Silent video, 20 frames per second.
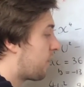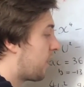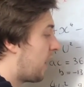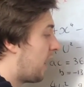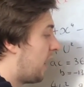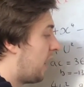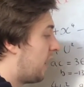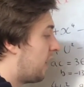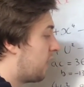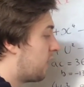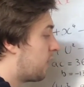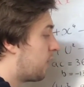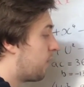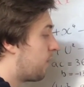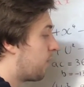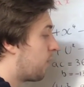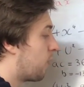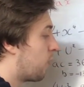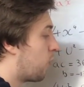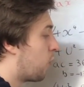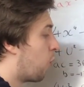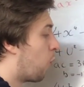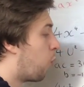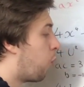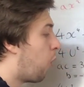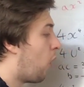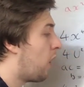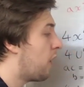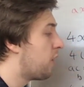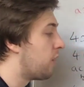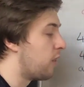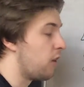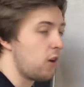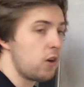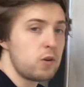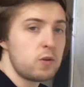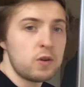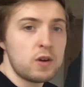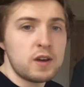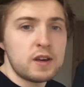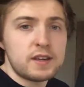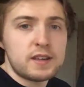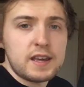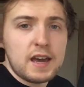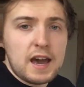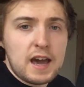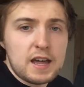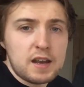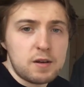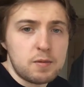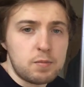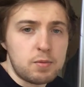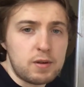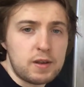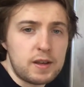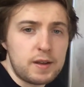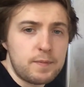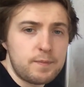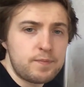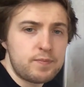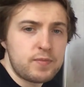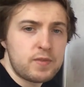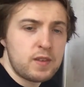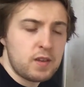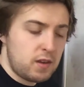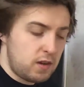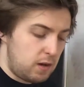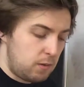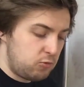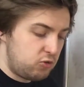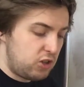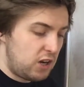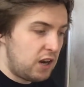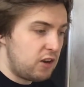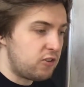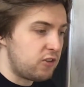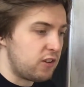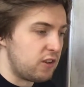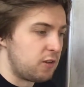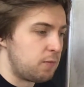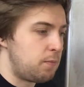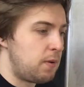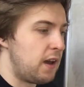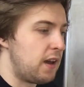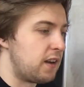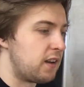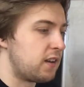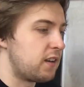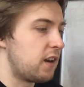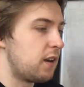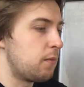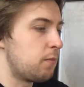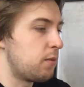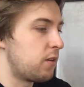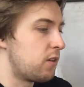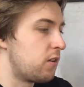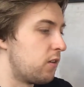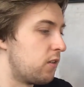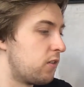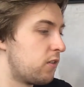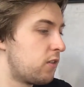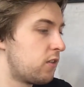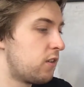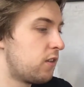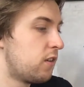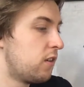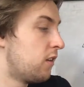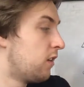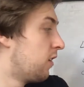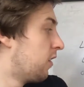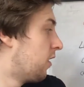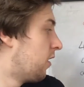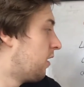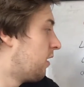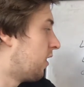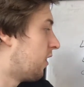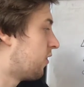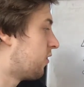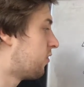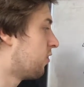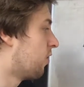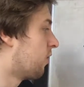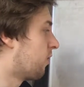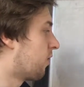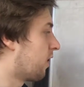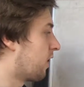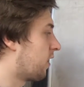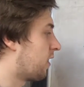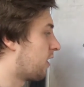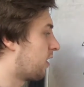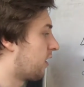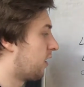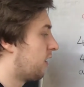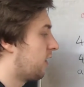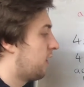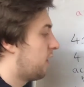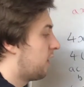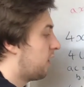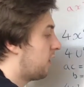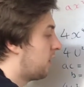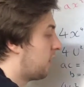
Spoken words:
And the 1, though, can be... I'm changing this pen again because it's not very clear.